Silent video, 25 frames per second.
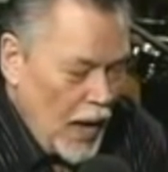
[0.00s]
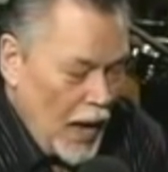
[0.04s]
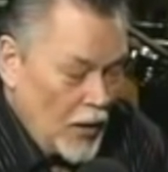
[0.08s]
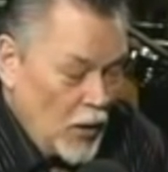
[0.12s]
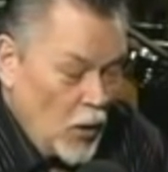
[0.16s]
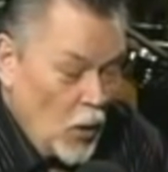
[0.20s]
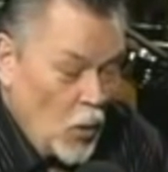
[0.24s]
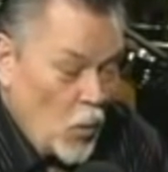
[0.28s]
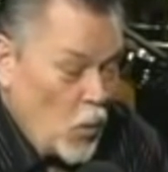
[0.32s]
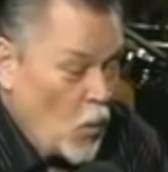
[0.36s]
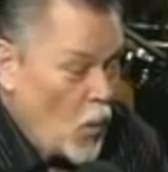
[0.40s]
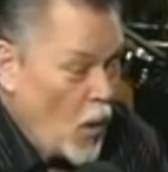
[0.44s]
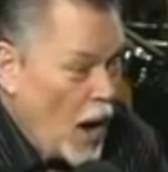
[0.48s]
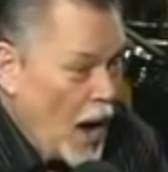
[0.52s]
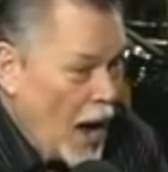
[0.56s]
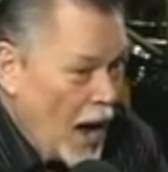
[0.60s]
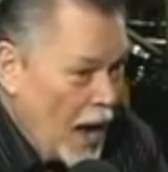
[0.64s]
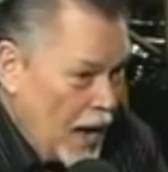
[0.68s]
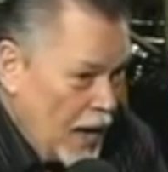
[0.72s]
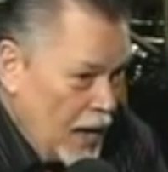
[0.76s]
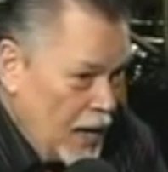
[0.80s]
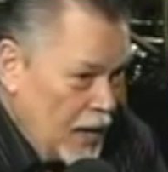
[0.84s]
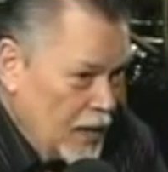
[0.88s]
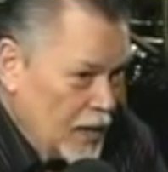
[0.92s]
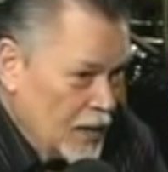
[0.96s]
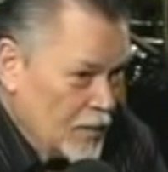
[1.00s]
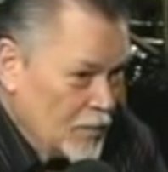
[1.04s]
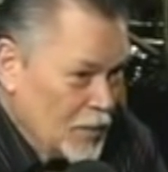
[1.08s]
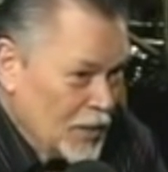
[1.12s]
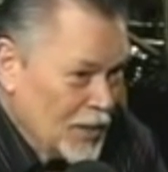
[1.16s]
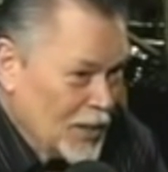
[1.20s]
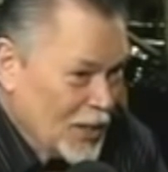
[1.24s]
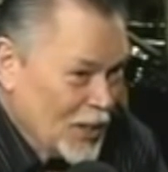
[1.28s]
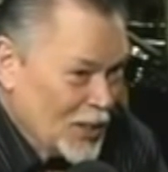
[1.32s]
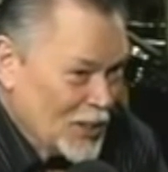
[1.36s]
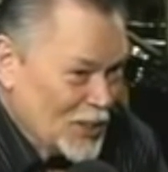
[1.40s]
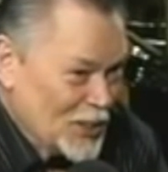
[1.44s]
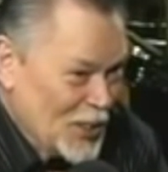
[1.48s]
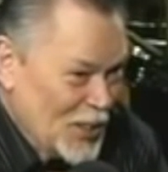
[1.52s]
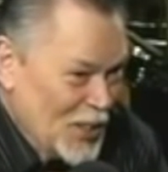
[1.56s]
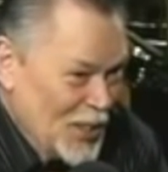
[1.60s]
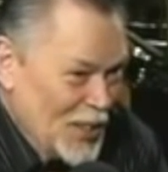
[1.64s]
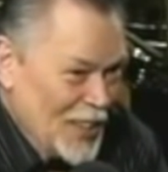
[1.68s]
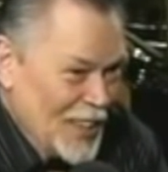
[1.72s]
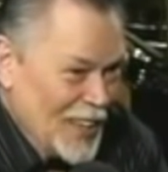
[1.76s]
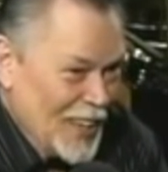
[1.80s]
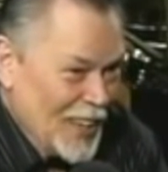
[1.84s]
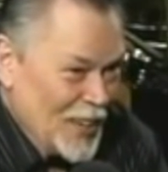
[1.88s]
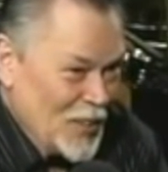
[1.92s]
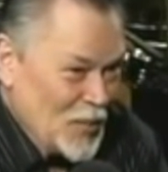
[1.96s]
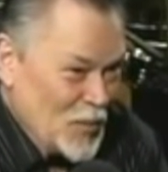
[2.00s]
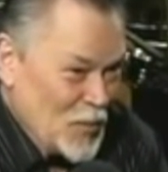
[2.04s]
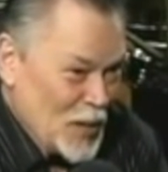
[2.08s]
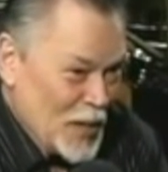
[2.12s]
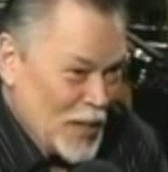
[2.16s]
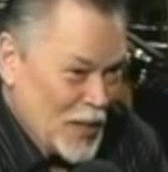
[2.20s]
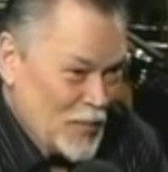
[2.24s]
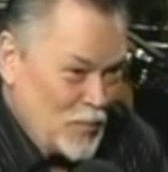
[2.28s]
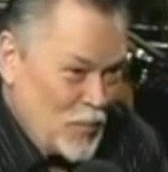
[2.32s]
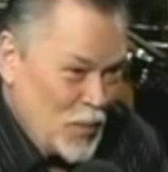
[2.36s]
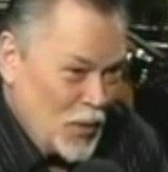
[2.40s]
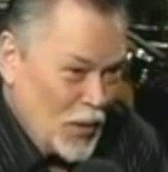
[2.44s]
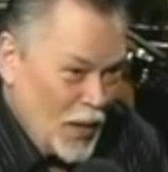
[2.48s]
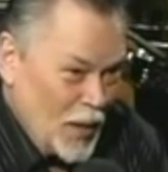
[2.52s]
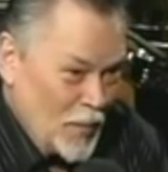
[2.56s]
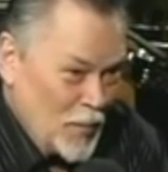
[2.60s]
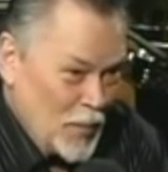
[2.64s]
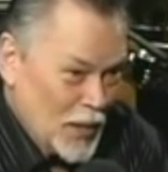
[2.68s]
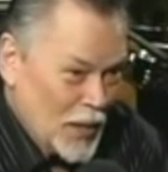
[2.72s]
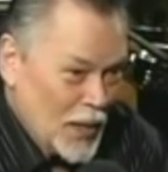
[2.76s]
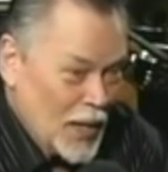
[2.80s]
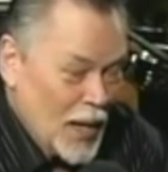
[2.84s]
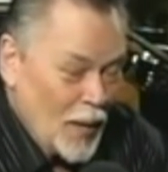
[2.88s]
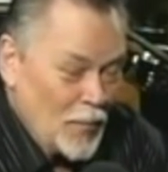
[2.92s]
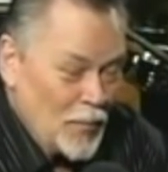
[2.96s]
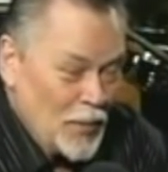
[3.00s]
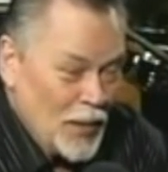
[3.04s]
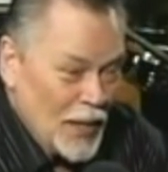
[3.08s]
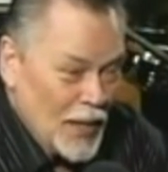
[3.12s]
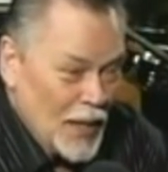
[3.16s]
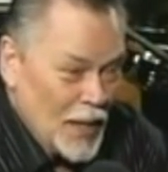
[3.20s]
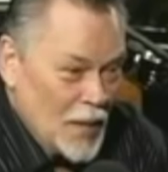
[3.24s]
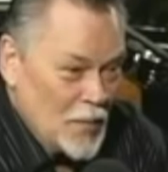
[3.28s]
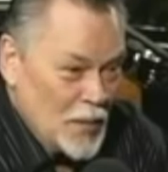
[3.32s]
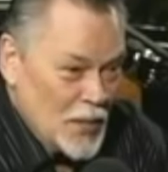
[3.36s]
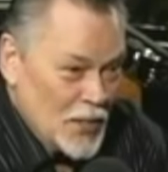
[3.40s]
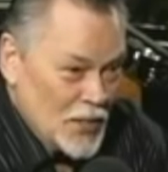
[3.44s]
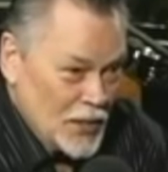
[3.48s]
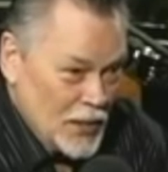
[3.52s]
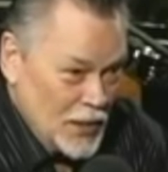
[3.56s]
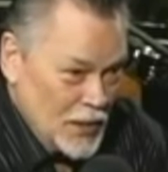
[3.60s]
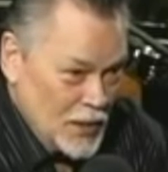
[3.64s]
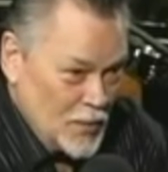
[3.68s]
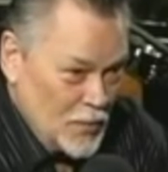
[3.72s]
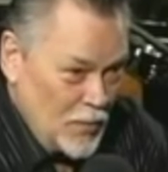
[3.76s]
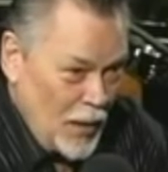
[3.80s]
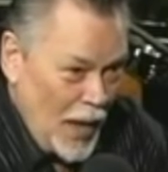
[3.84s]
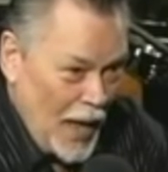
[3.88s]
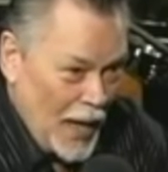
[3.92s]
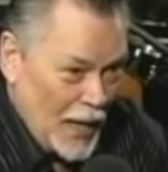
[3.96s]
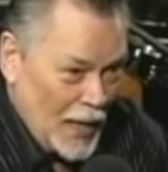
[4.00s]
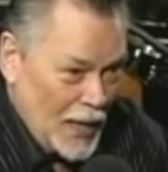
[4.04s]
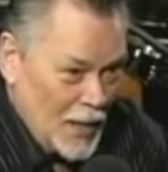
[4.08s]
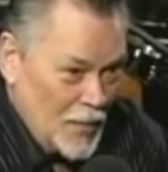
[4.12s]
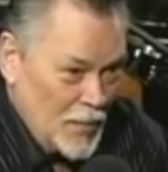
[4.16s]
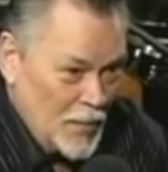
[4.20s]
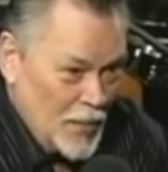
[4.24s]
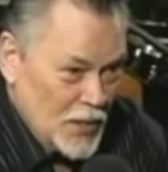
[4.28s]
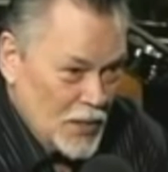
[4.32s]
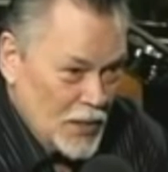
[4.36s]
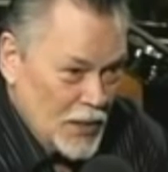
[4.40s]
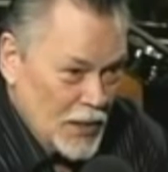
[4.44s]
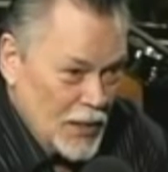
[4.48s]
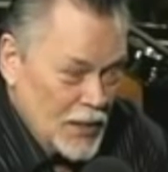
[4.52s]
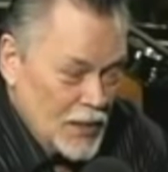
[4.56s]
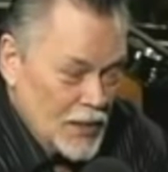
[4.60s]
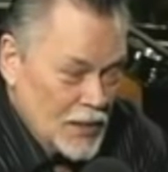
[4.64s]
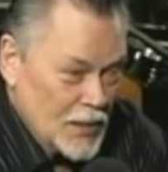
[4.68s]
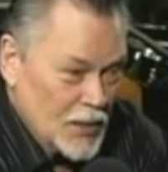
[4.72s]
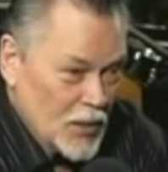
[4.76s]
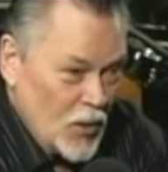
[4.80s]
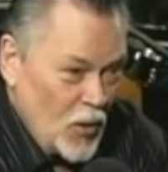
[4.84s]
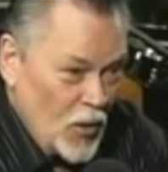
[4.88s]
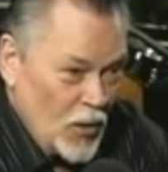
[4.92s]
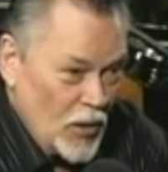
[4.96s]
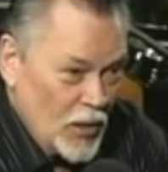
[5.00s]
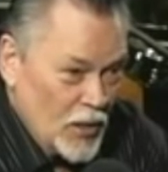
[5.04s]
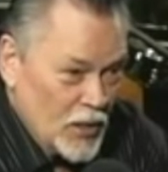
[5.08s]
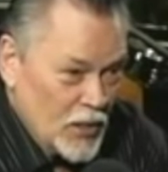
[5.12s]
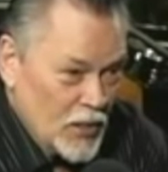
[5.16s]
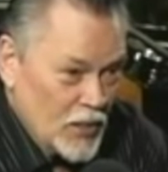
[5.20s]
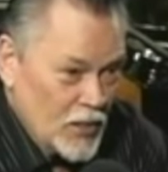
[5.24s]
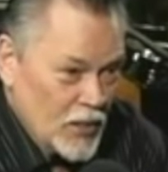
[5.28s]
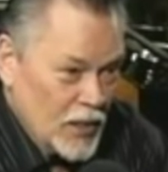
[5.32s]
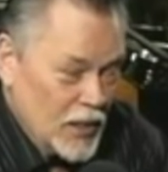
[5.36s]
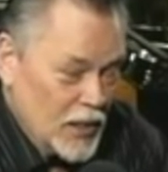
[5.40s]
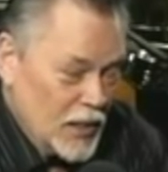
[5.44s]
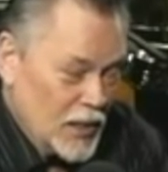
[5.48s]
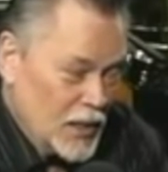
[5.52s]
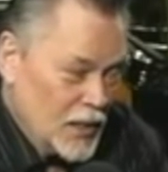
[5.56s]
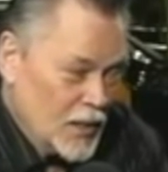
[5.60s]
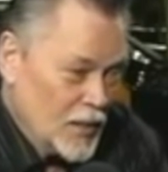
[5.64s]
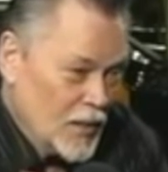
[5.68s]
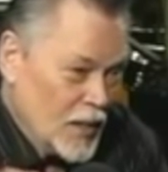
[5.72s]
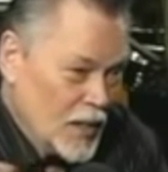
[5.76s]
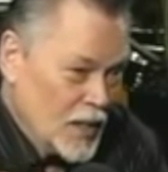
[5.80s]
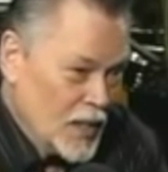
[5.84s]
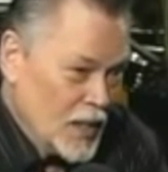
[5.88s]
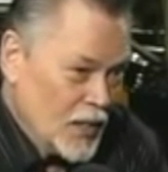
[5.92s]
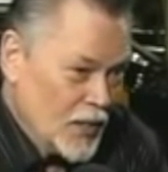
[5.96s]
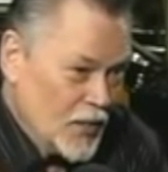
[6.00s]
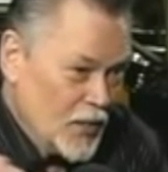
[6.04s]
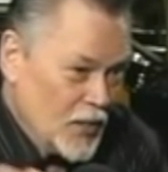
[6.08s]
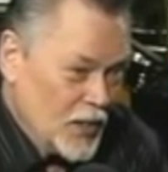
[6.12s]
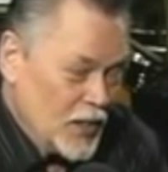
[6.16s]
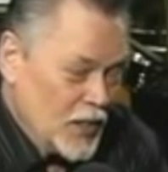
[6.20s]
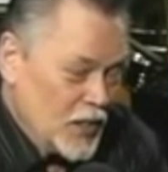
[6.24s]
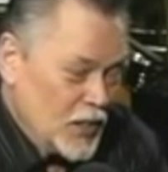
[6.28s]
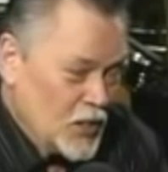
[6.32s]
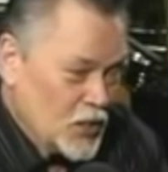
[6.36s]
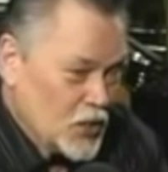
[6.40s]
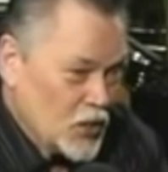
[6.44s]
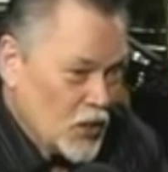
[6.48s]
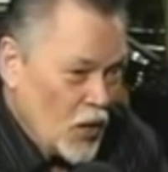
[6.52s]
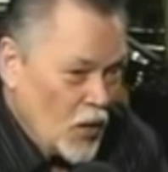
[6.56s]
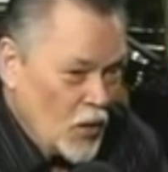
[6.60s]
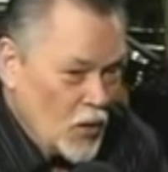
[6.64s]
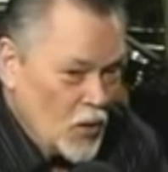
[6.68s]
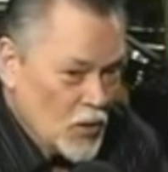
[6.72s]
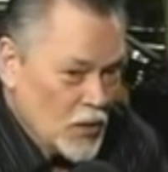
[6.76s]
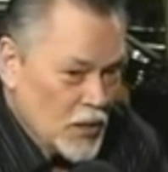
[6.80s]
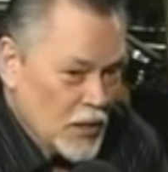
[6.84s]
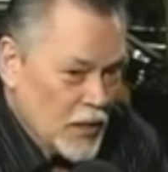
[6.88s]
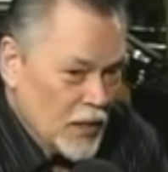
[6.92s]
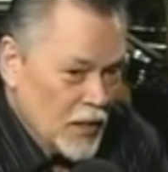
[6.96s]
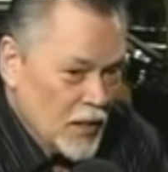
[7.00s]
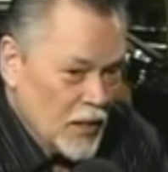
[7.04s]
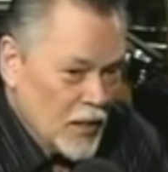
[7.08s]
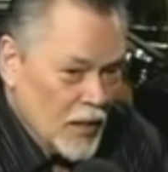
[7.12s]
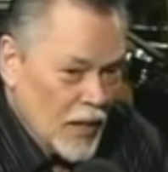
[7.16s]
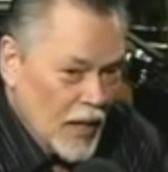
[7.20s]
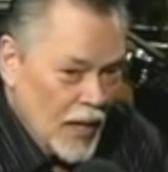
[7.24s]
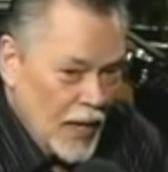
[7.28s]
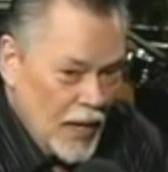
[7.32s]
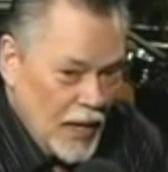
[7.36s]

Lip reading: I know why, because we pull up in a couple of limousines, black limousines, going into the shows here,